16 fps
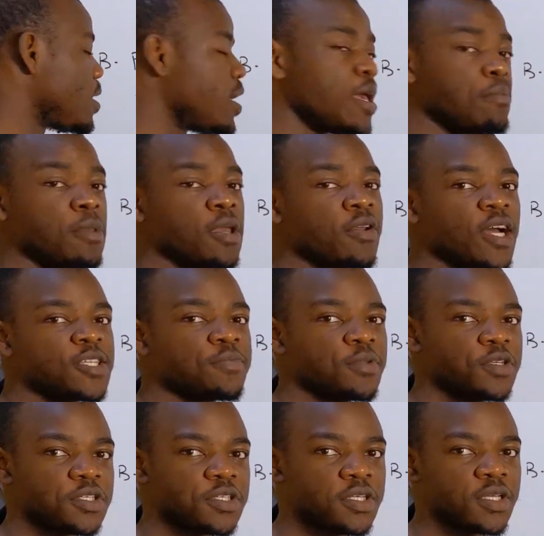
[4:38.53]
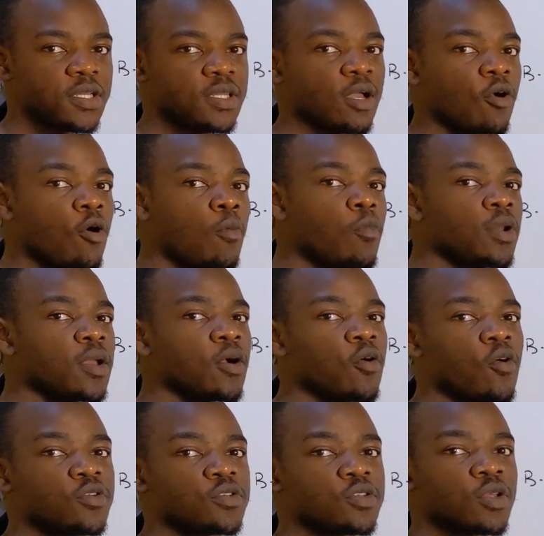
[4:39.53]
Emeria species, they commonly
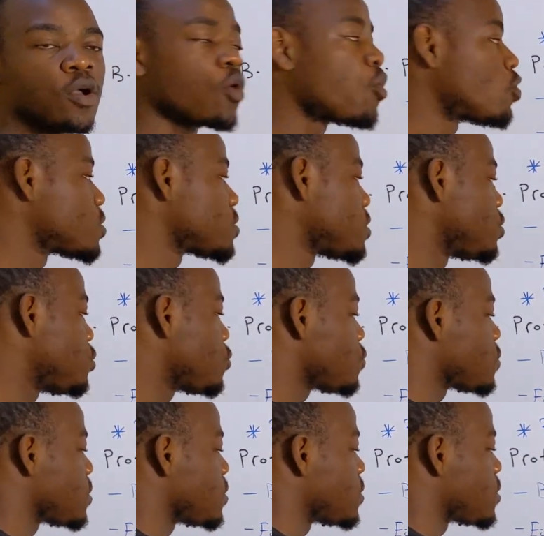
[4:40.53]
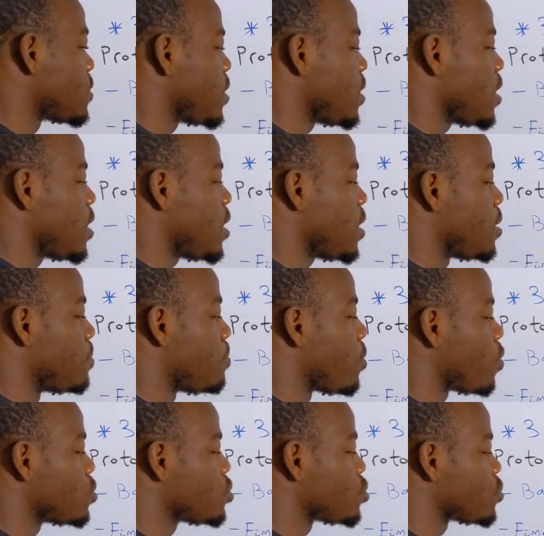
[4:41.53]
cause coccidiosis in
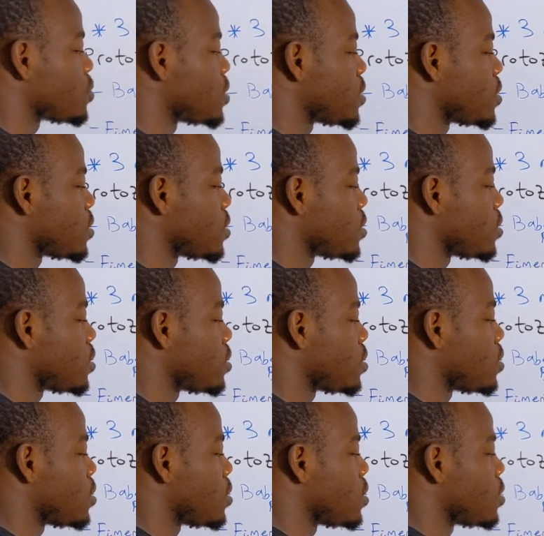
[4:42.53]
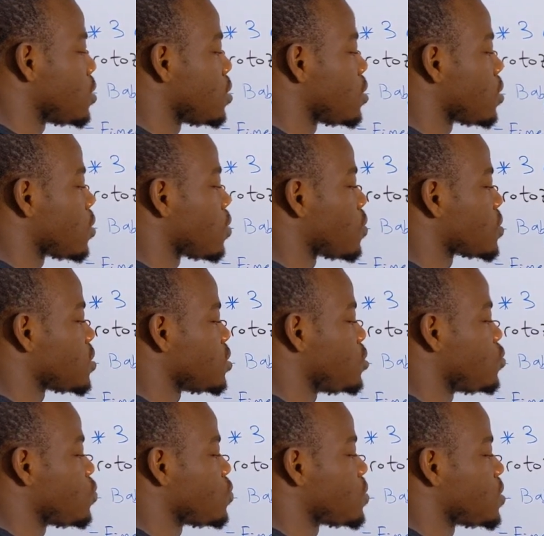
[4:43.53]
poultry.
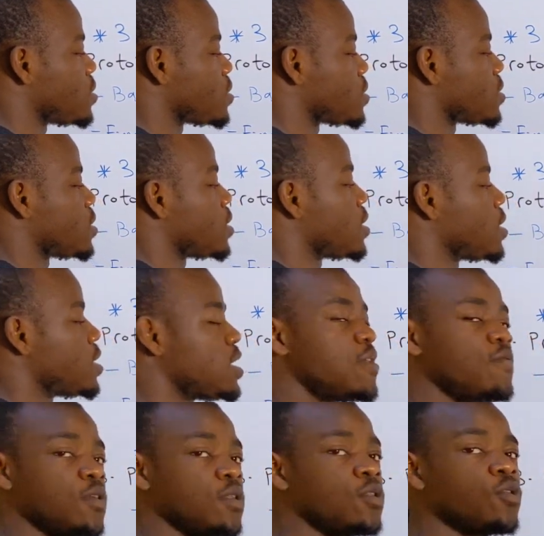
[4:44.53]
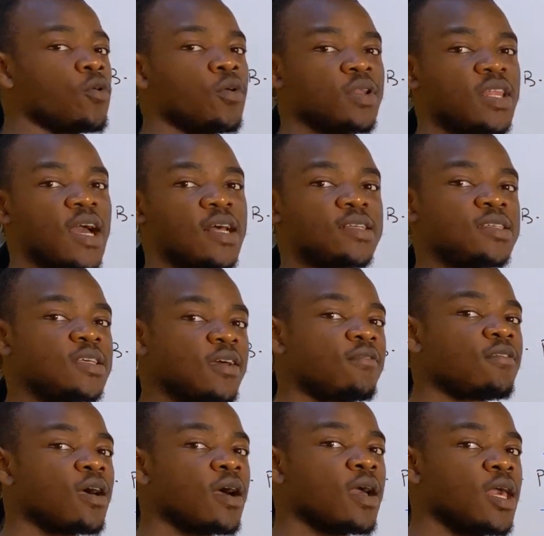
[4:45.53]
Coccidiosis. Even though there are
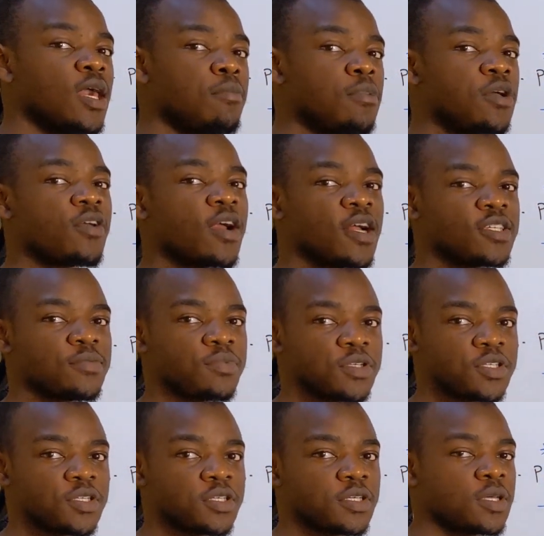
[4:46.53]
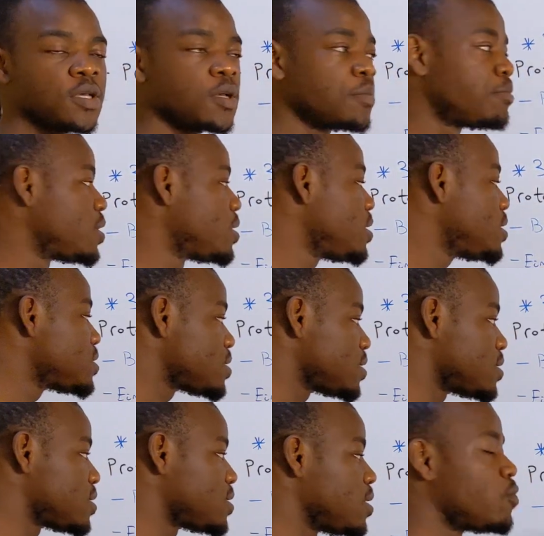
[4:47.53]
several Emeria species, but this
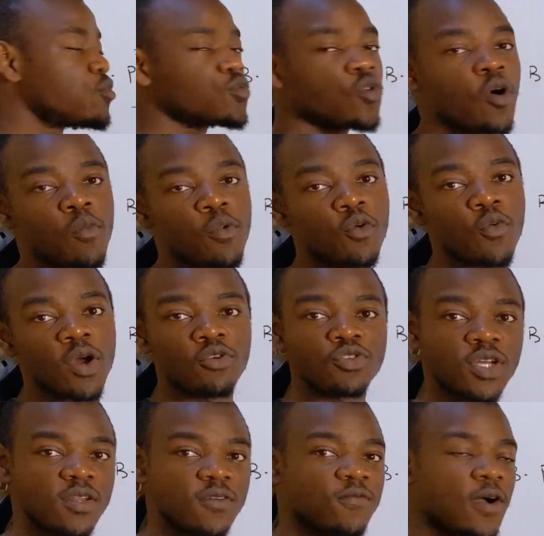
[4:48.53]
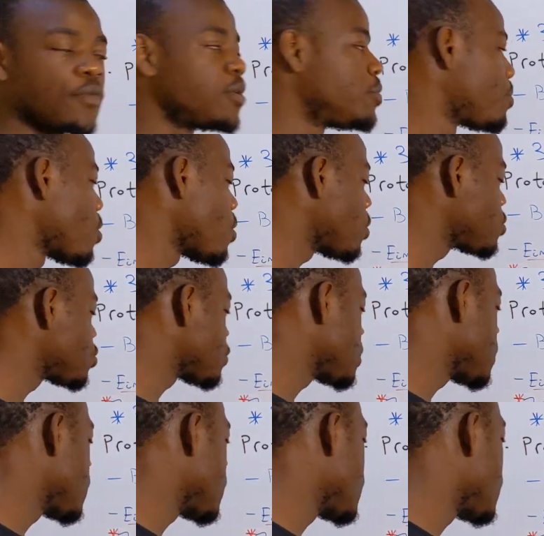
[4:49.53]
is the most common one usually found in
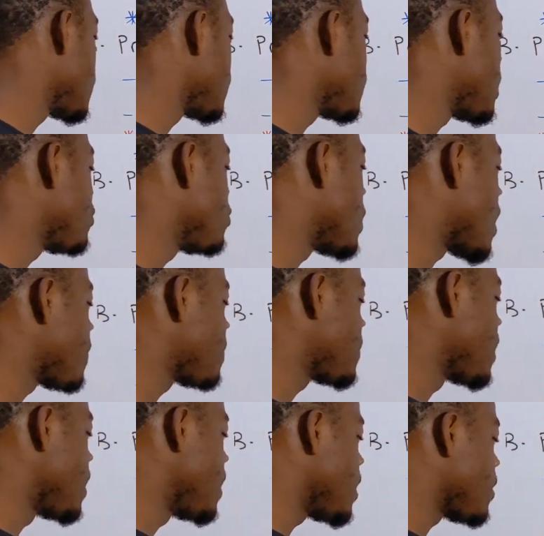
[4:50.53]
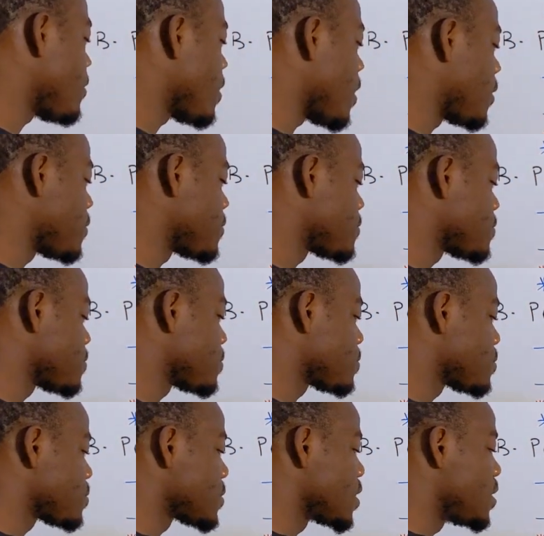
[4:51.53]
poultry. Then we have Theileria.
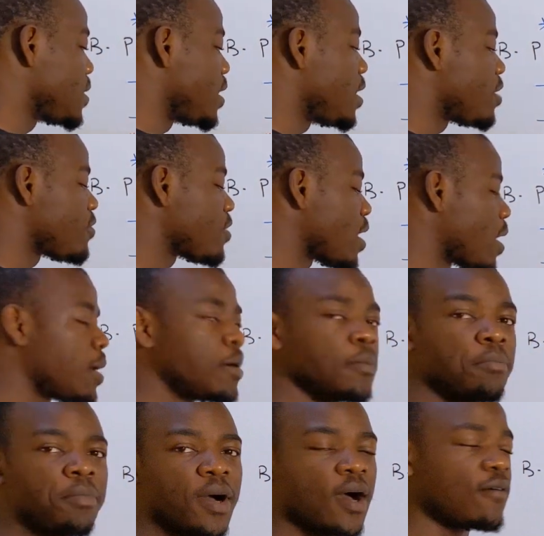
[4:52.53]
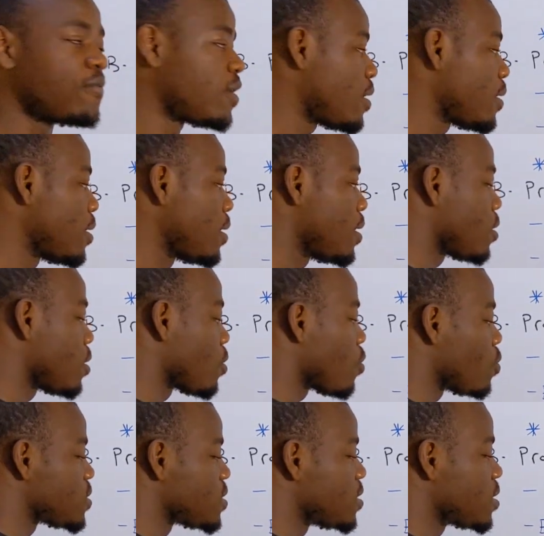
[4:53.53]
Theileria parva,
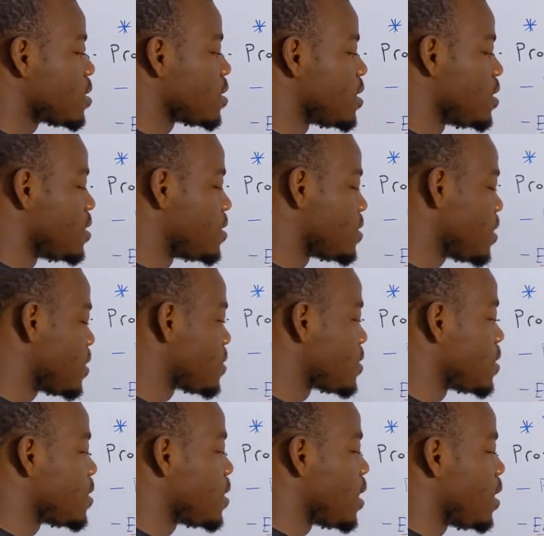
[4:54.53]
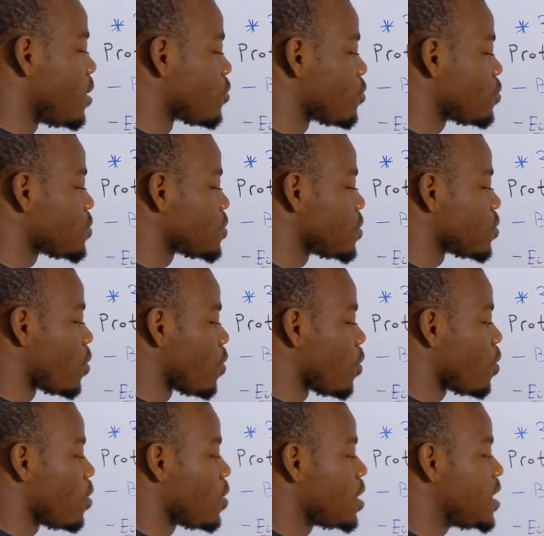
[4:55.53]
causing the disease Theilerosis
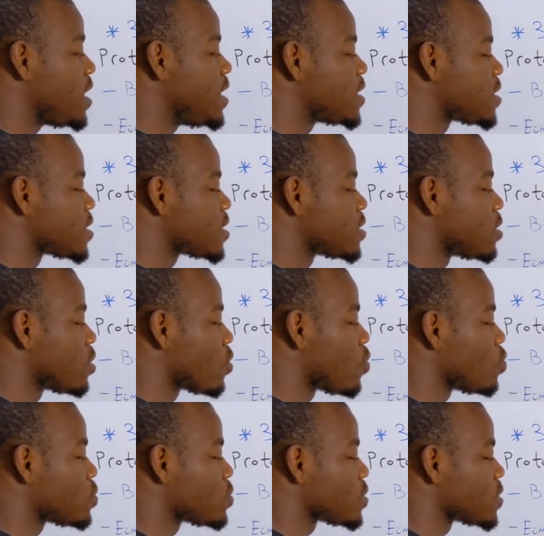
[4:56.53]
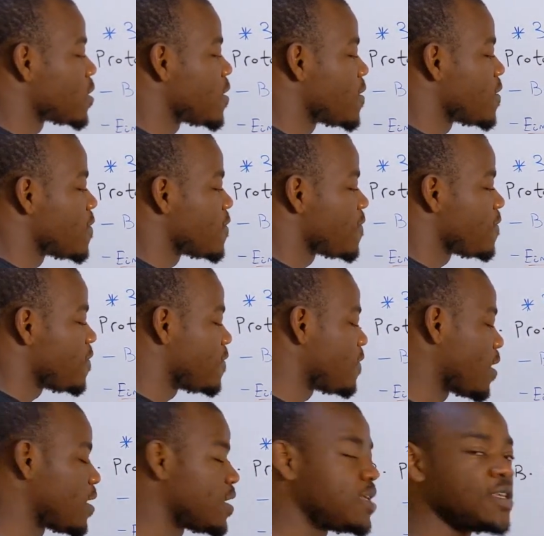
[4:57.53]
or East Coast
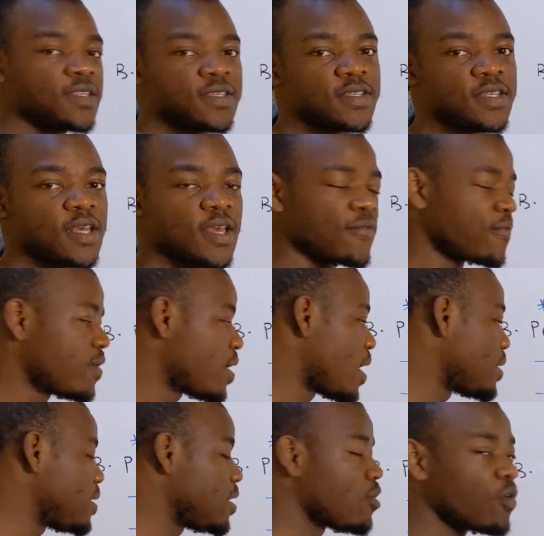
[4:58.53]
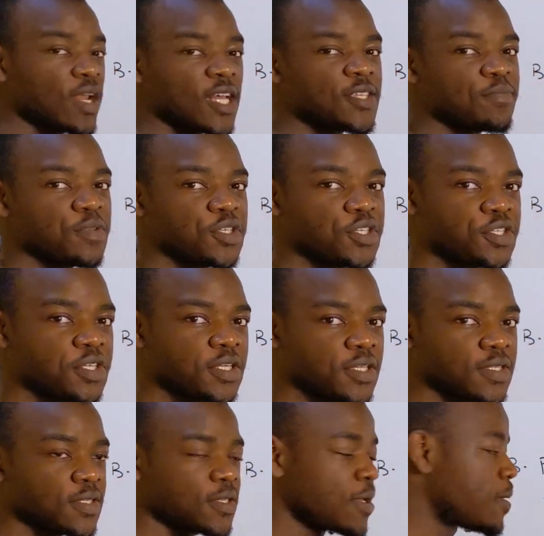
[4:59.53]
fever, ECF, and the other species
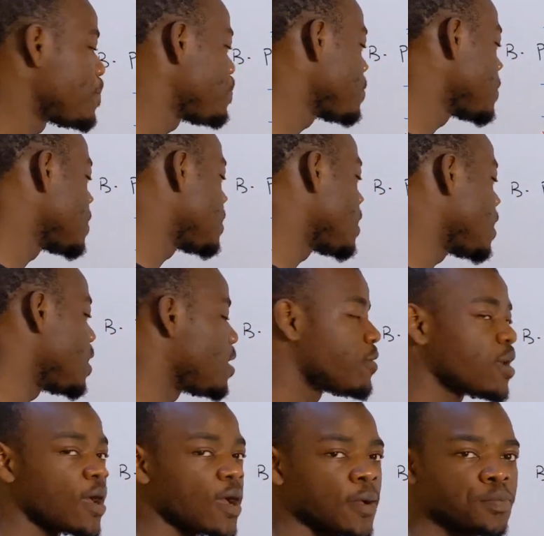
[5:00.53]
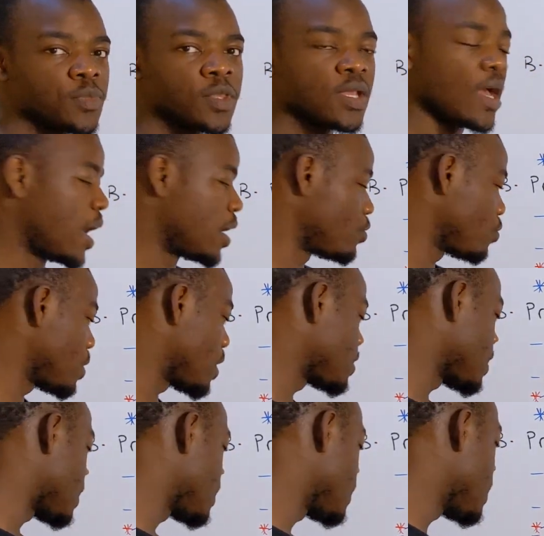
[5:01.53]
is Theileria
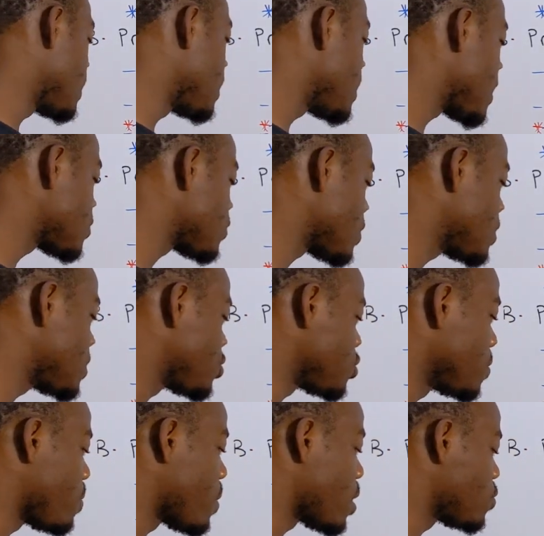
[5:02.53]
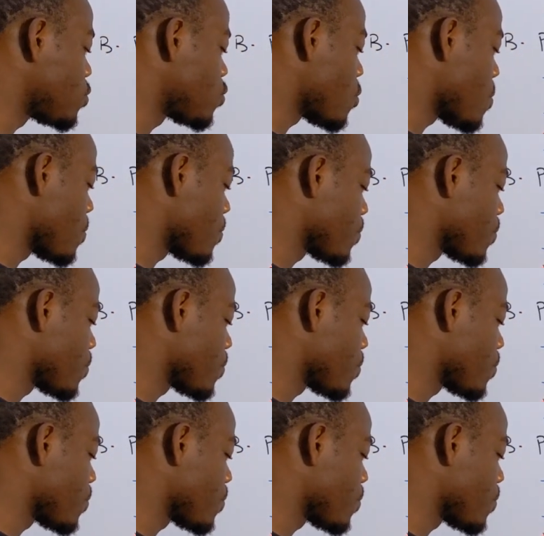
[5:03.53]
annulata. Then the next one is trypanosome.